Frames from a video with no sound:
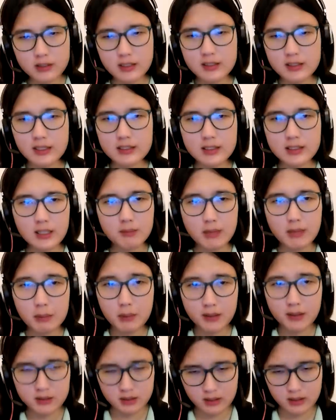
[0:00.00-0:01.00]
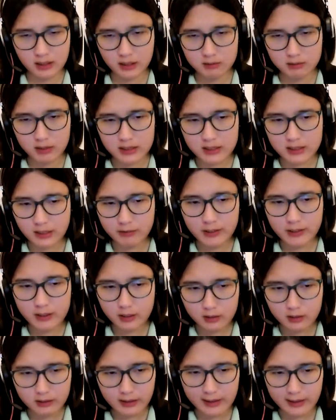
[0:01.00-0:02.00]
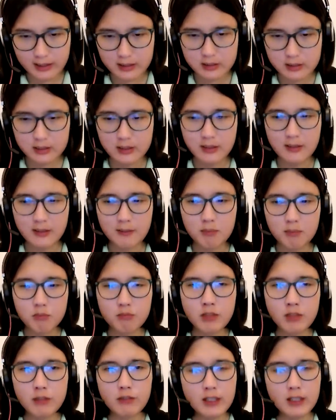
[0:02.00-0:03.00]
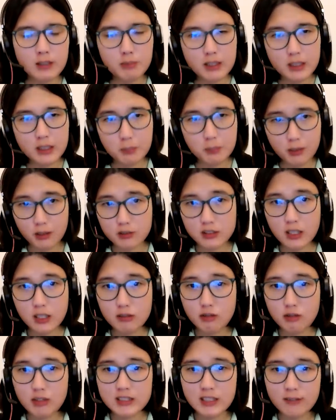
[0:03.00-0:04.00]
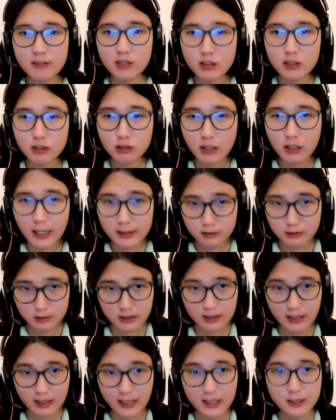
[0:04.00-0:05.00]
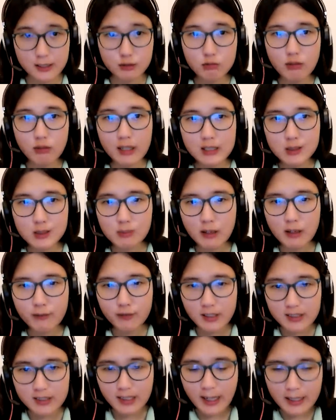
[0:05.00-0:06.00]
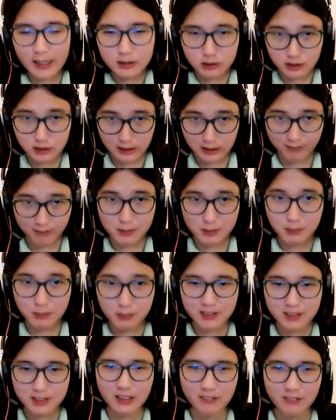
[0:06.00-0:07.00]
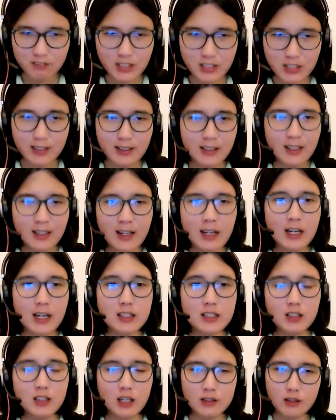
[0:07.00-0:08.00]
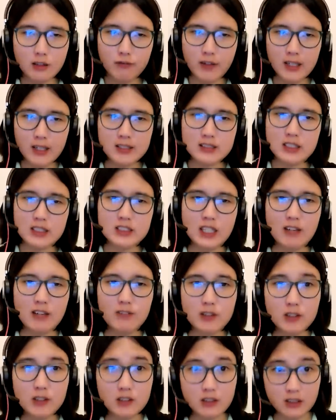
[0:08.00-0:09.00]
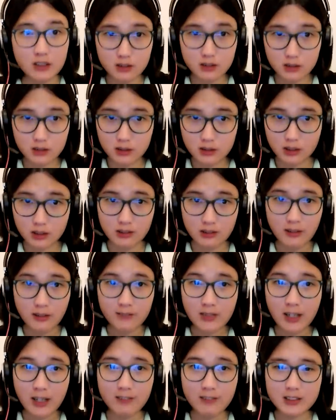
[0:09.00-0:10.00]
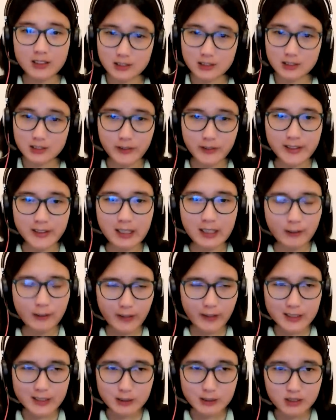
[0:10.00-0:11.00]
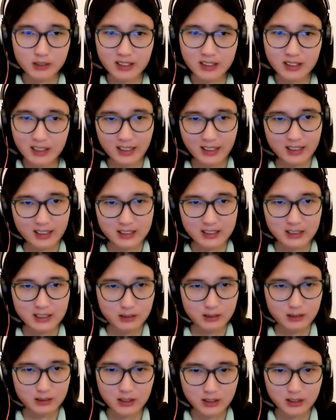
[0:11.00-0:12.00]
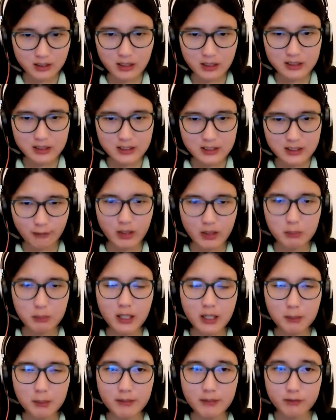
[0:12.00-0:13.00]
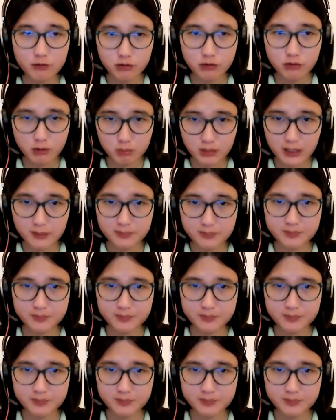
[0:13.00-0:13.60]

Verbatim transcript: they see my post got received two likes my friend made a post. It received 200 likes. Why is my friend 100 times better than me? I know how to fix this. I will go on Google. I will search for get Facebook likes, and this will clearly solve my problem for me.